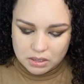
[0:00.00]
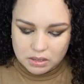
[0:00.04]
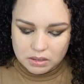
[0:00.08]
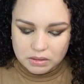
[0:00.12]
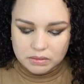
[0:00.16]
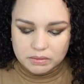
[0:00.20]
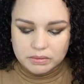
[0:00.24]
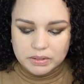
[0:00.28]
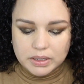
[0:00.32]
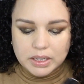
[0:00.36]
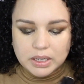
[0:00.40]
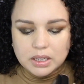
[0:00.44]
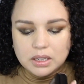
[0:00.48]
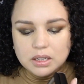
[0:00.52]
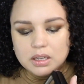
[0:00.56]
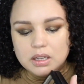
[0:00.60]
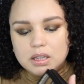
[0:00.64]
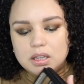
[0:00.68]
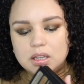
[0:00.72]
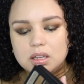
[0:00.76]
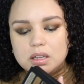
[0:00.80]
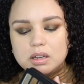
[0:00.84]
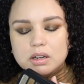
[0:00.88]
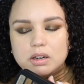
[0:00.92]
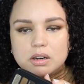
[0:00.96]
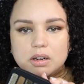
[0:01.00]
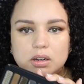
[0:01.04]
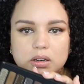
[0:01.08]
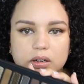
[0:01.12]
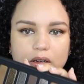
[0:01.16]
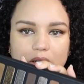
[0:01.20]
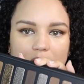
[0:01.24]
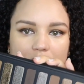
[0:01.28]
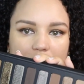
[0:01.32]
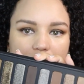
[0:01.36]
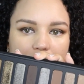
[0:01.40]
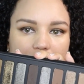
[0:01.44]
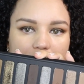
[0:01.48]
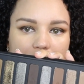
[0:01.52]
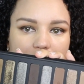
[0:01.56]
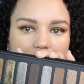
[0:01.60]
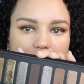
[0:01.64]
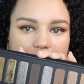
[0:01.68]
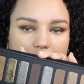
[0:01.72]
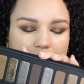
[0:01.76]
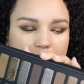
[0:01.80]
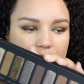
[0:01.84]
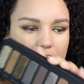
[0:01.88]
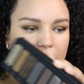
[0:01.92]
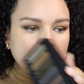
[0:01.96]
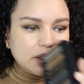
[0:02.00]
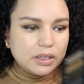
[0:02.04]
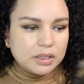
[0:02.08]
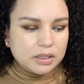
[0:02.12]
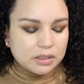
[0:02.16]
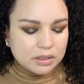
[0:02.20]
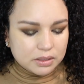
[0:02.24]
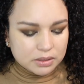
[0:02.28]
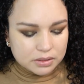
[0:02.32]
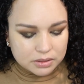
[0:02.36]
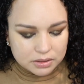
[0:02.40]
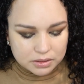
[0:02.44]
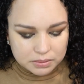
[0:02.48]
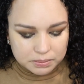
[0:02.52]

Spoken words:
right here, and